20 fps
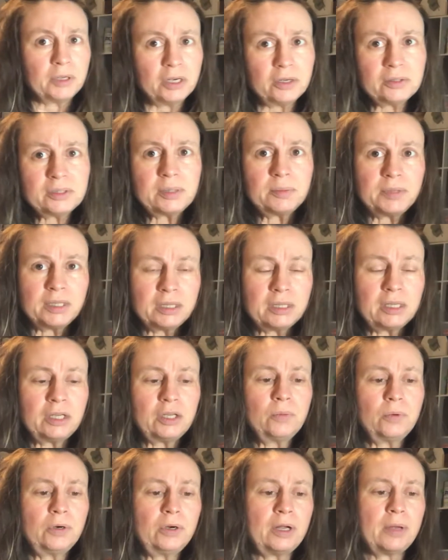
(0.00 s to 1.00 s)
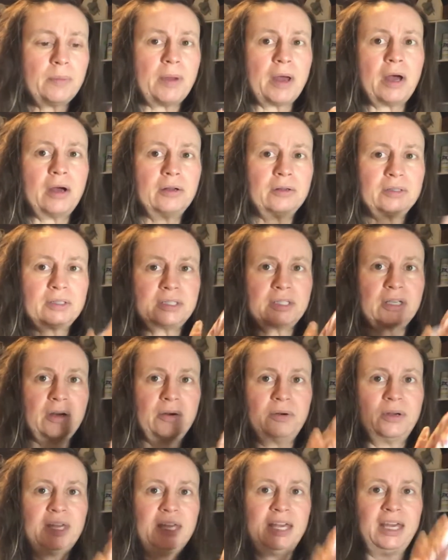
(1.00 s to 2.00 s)
you know, something that you worry about.
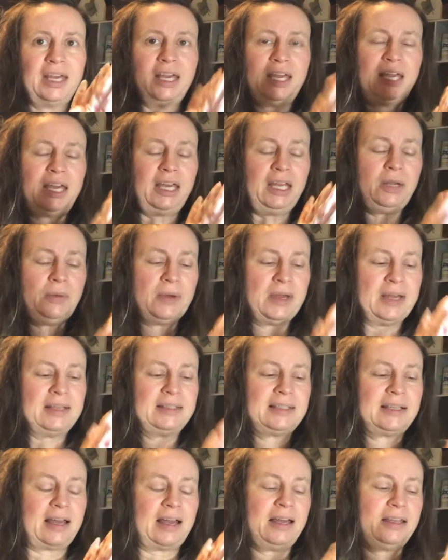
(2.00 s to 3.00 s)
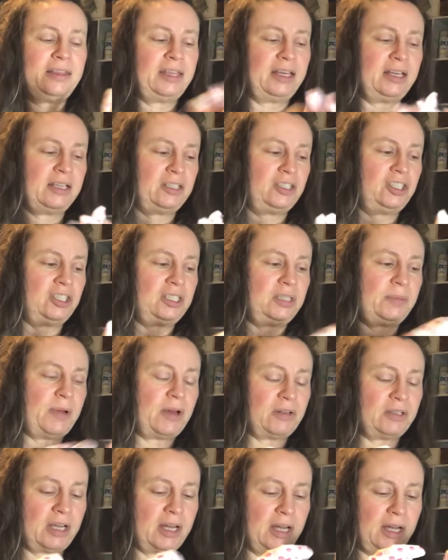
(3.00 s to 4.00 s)
So anyways, I think it's just
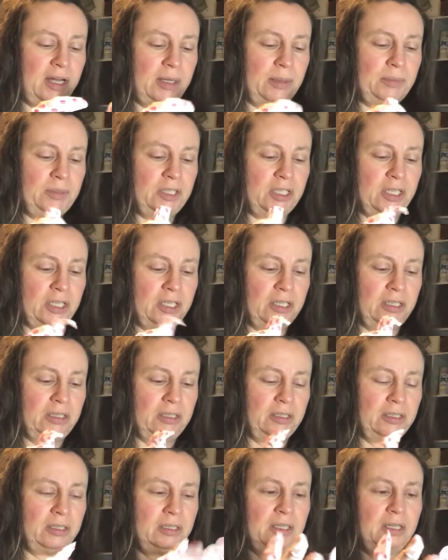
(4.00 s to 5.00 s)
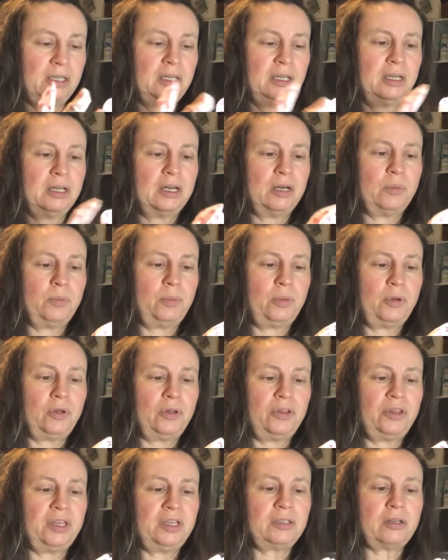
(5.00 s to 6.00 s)
about time to
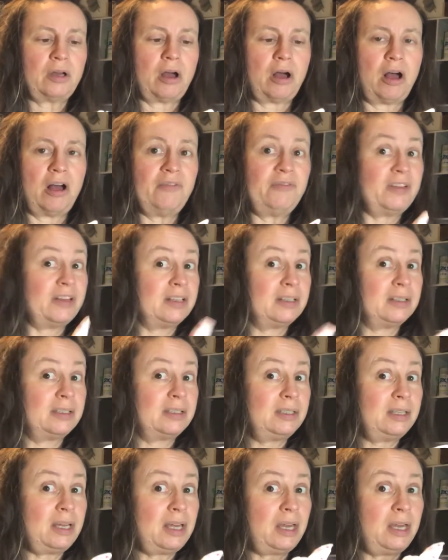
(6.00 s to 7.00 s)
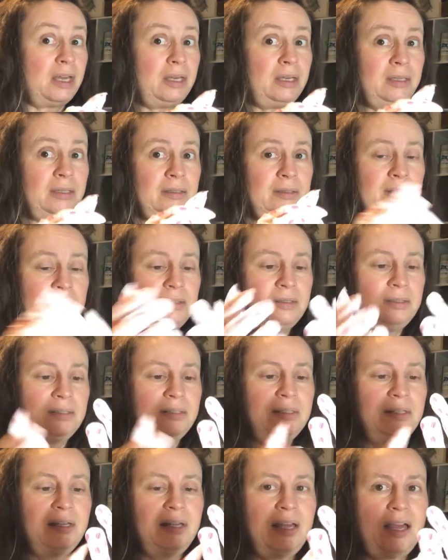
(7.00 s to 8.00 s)
pull these off and see
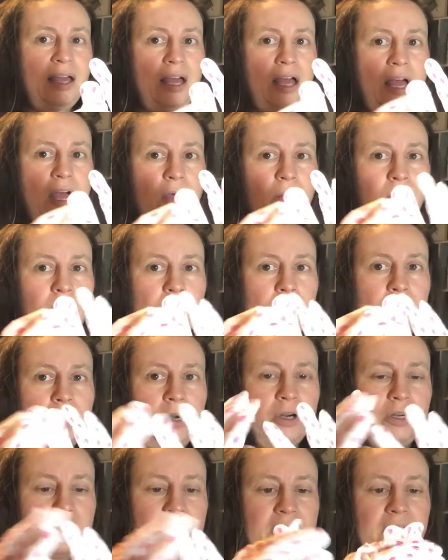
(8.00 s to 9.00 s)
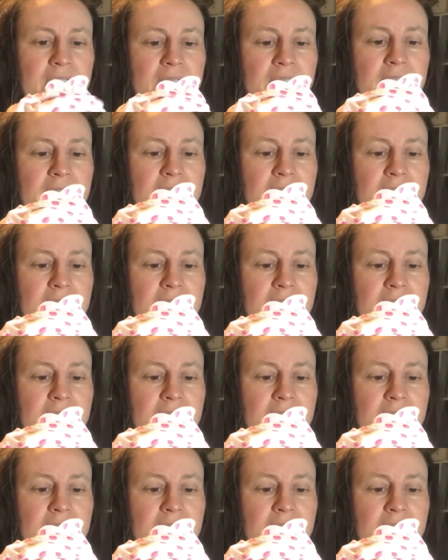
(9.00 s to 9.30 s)
how it worked.